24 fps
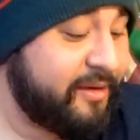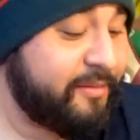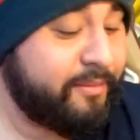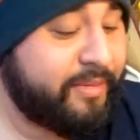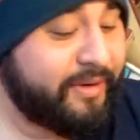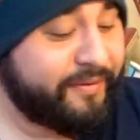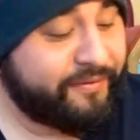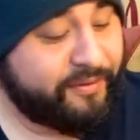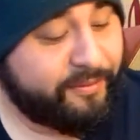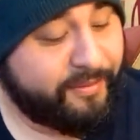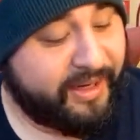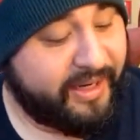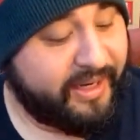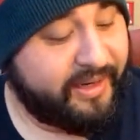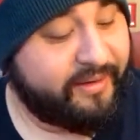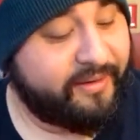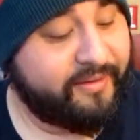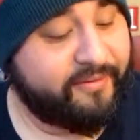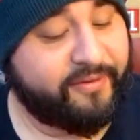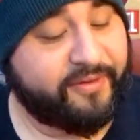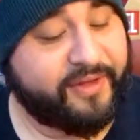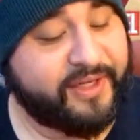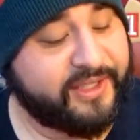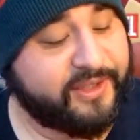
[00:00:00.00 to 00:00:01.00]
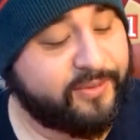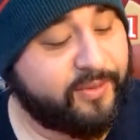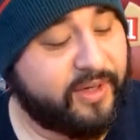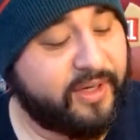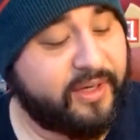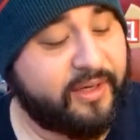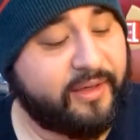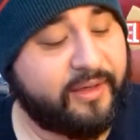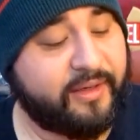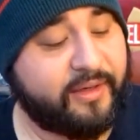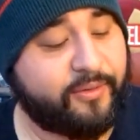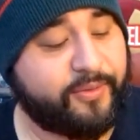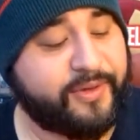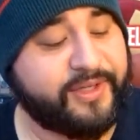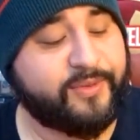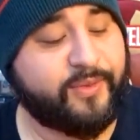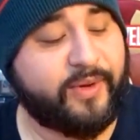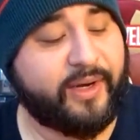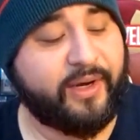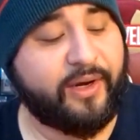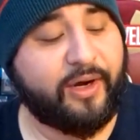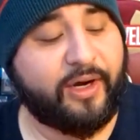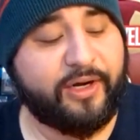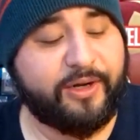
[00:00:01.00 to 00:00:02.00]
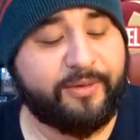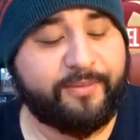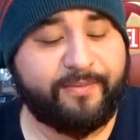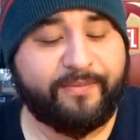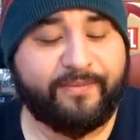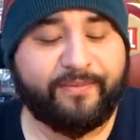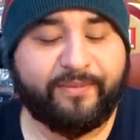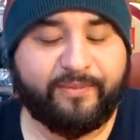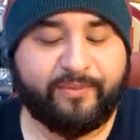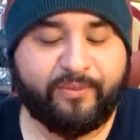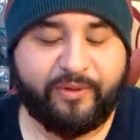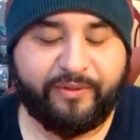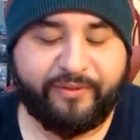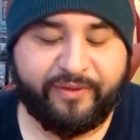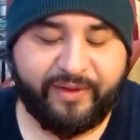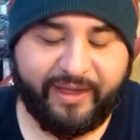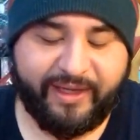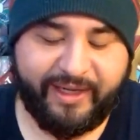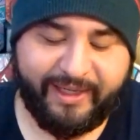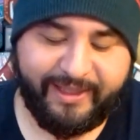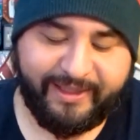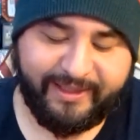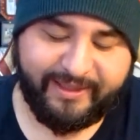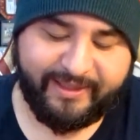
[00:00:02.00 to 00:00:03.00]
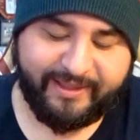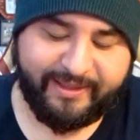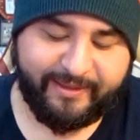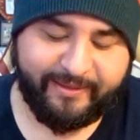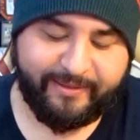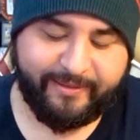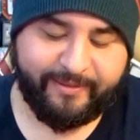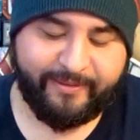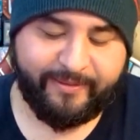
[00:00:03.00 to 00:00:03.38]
But for me, for this one, the reason why I got them were for these.